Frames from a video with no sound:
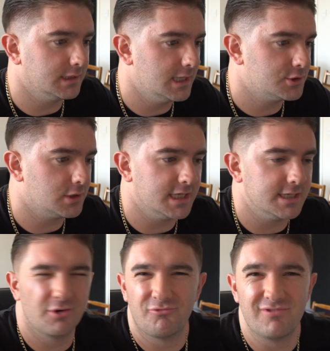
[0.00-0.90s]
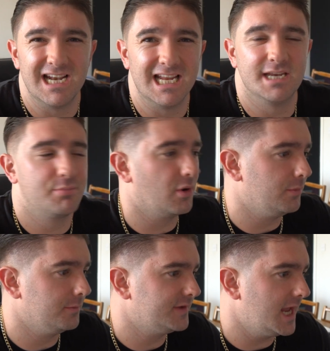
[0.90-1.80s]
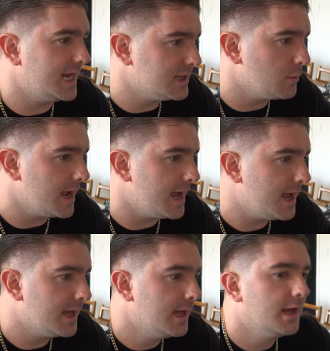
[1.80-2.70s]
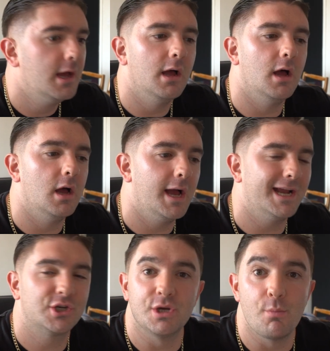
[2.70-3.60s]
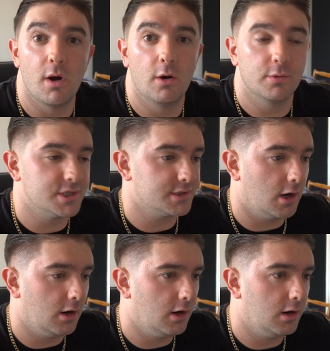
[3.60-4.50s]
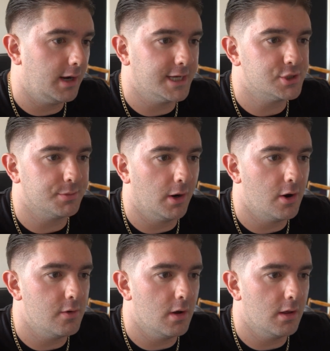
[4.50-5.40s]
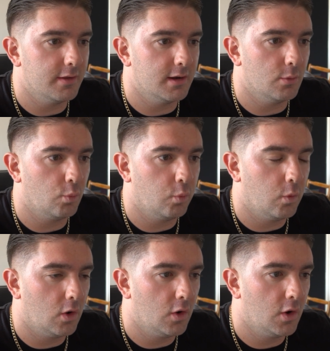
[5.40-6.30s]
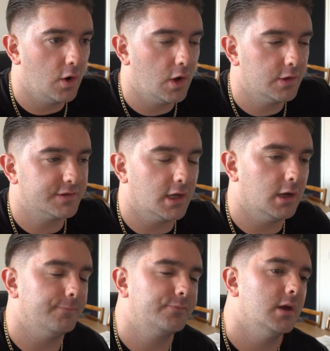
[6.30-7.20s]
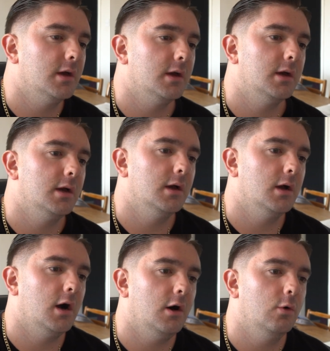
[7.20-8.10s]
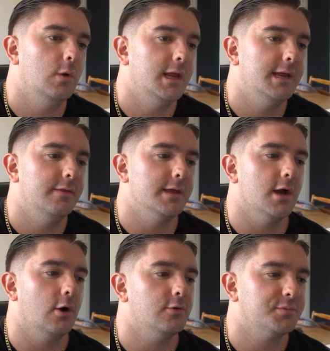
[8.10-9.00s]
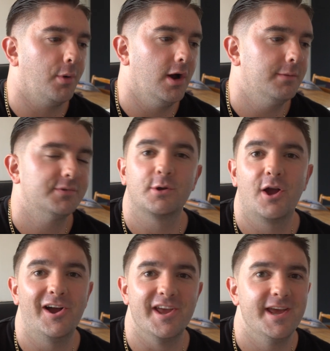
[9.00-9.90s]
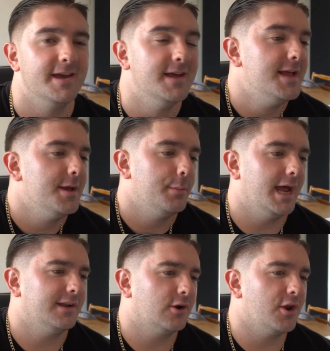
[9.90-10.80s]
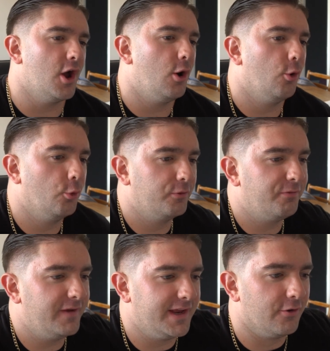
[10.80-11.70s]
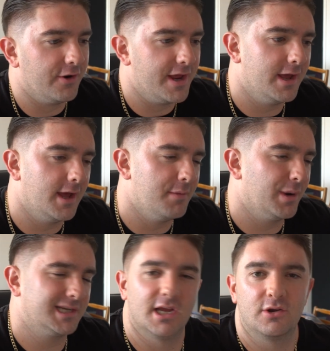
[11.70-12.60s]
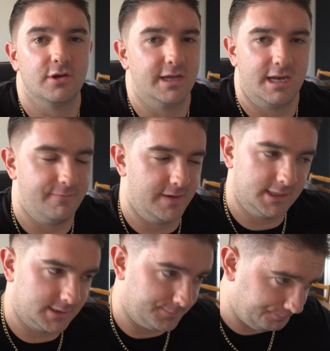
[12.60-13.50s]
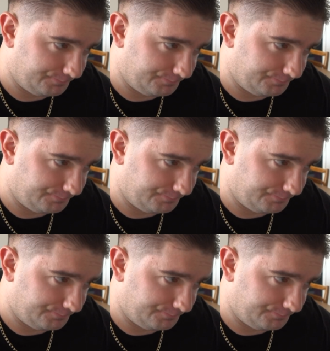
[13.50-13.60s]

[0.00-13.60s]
Literally not really any problems anywhere. Uh, at Shinwell, which is our H M O, there was a, uh, a hole in the hose pipe, so I cut it. But it had like an old fitting on it, and basically I couldn't get it fixed.